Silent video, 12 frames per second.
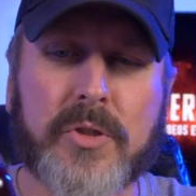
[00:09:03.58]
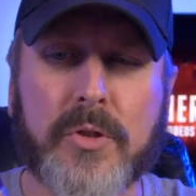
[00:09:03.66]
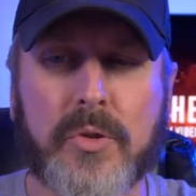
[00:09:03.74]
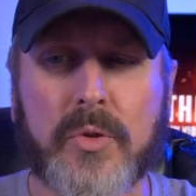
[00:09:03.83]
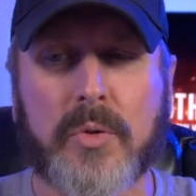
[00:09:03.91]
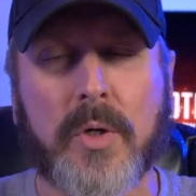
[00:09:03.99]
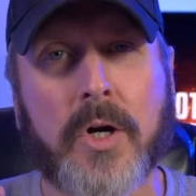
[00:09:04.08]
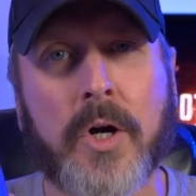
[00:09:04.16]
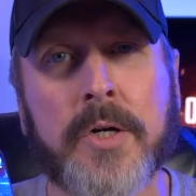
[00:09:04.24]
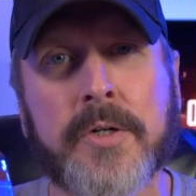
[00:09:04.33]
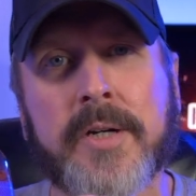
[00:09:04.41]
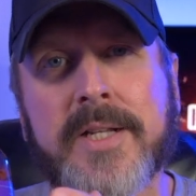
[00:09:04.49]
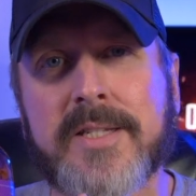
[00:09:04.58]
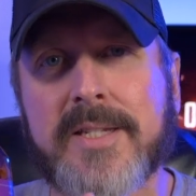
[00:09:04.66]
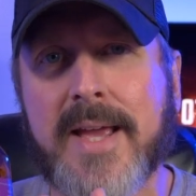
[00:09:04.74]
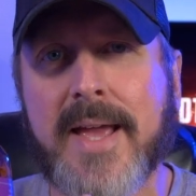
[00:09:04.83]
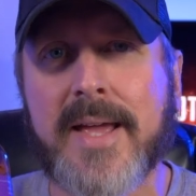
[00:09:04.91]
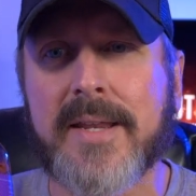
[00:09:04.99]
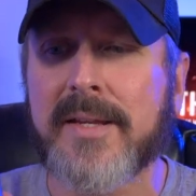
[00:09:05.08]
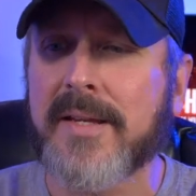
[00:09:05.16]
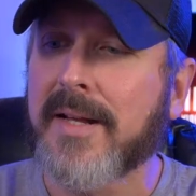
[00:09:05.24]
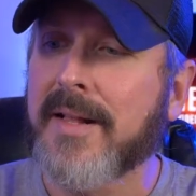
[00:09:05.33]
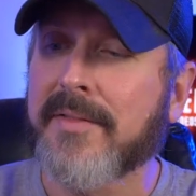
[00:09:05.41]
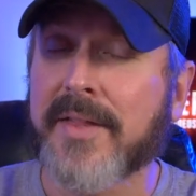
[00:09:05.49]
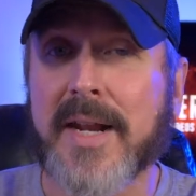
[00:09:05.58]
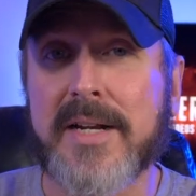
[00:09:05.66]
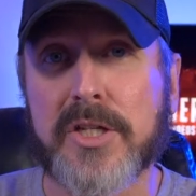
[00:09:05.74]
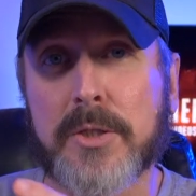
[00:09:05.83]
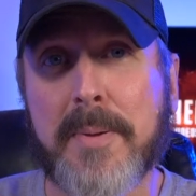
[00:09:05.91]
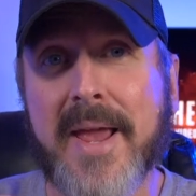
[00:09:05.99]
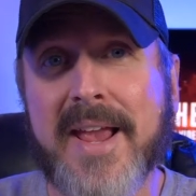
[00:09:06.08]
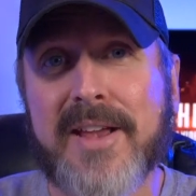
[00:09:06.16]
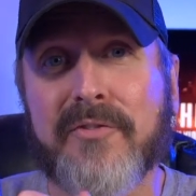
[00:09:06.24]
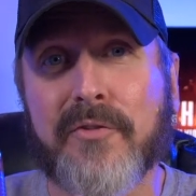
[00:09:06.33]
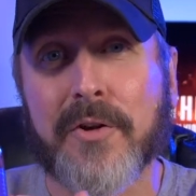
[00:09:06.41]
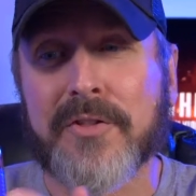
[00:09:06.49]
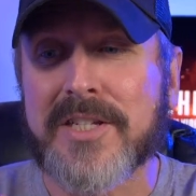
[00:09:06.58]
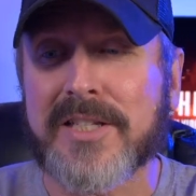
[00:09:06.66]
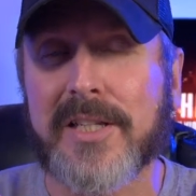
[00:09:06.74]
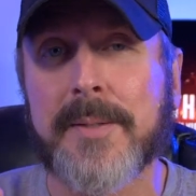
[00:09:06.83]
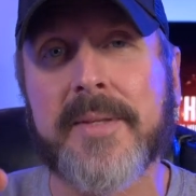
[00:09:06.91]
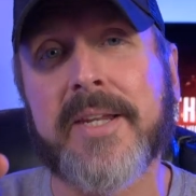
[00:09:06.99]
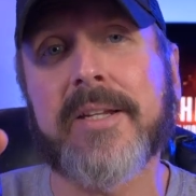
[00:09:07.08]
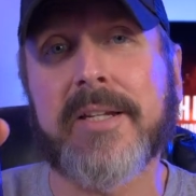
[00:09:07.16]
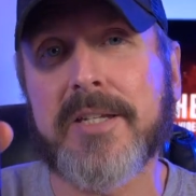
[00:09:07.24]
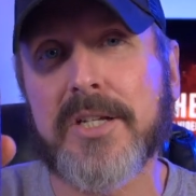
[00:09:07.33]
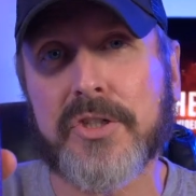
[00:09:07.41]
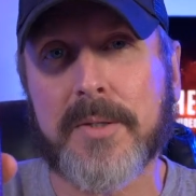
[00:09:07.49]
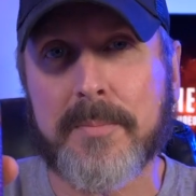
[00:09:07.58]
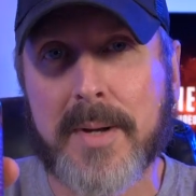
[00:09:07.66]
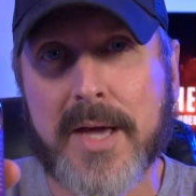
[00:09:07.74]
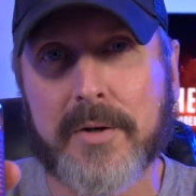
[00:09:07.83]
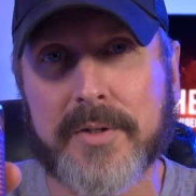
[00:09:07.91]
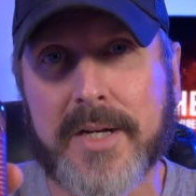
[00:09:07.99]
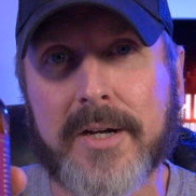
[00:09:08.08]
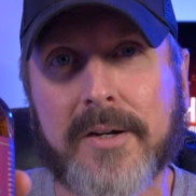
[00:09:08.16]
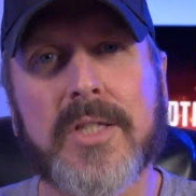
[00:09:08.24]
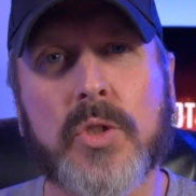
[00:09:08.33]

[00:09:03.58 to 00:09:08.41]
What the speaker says: to 110 that I just paid for this limited edition bottle here.